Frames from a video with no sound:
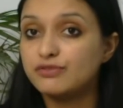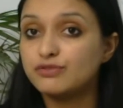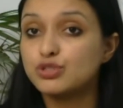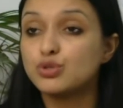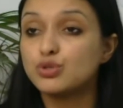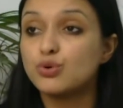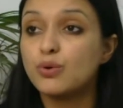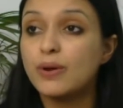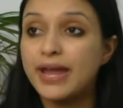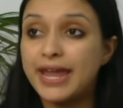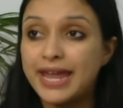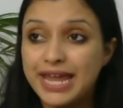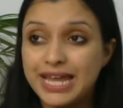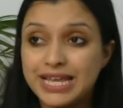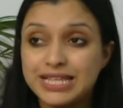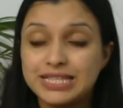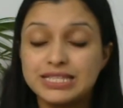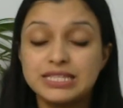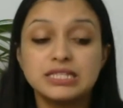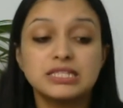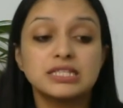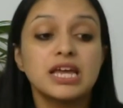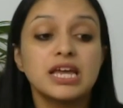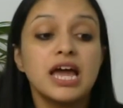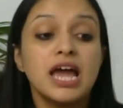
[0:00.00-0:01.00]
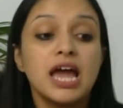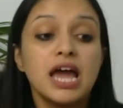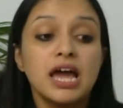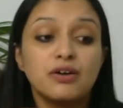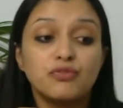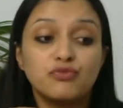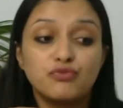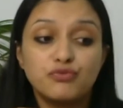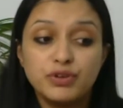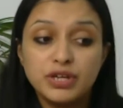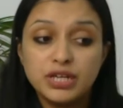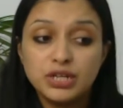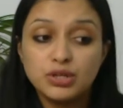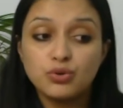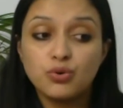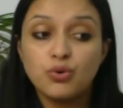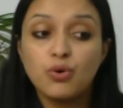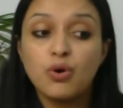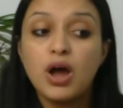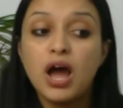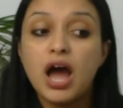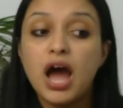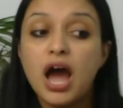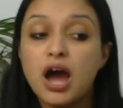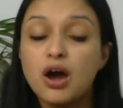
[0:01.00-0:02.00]
So hence we
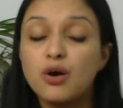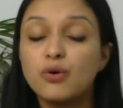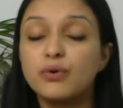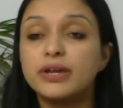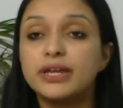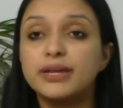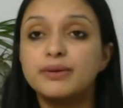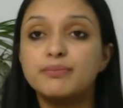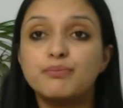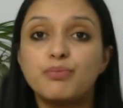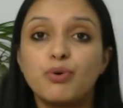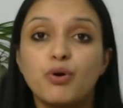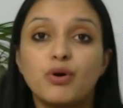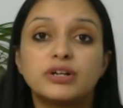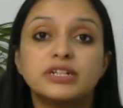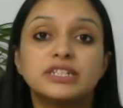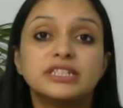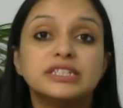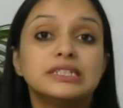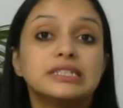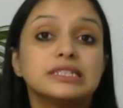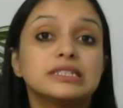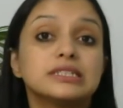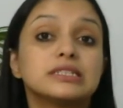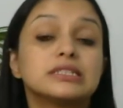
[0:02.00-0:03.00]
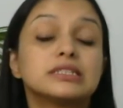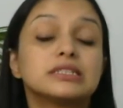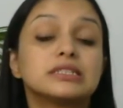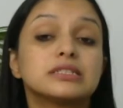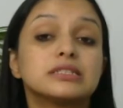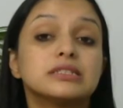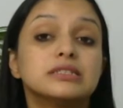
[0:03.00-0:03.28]
know how important is